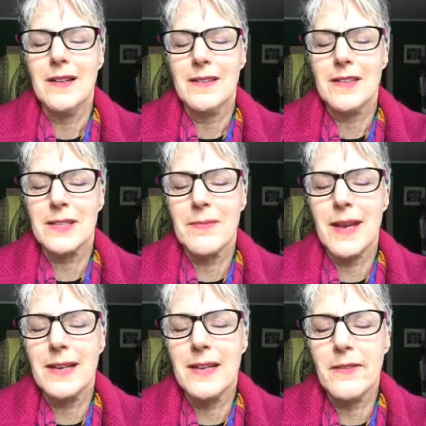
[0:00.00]
this
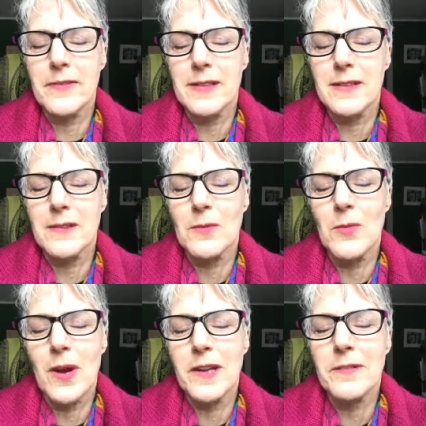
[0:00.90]
magnificent
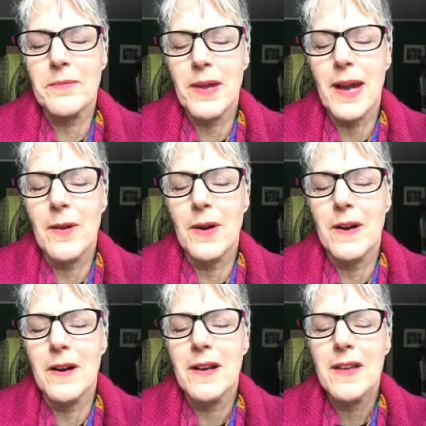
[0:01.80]
one
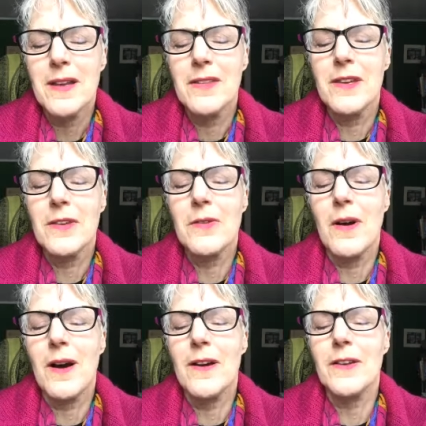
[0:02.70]
power that you
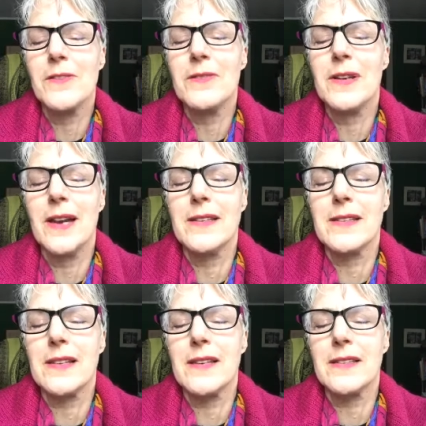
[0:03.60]
are
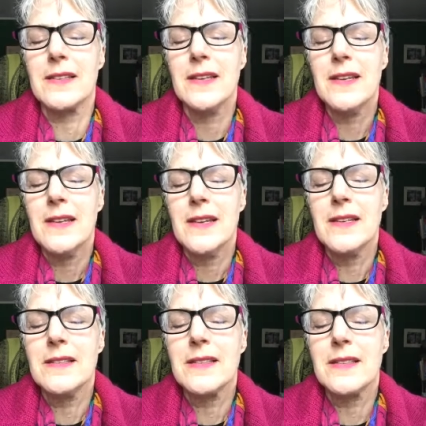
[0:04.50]
unites us
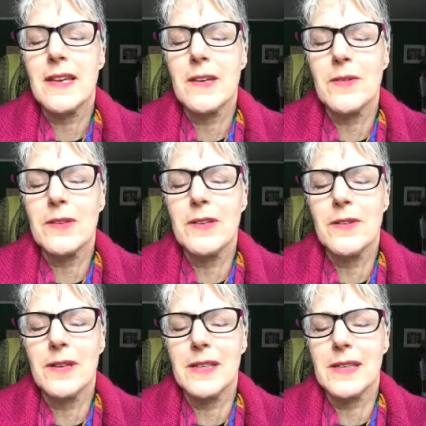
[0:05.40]
in sacred
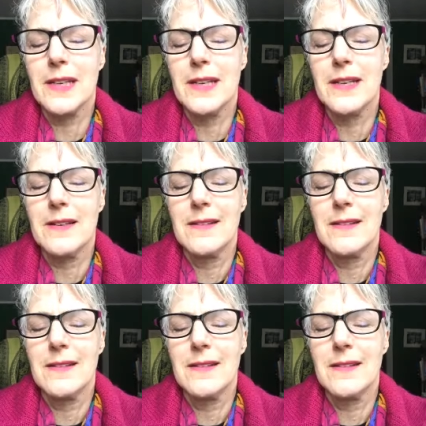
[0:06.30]
unity.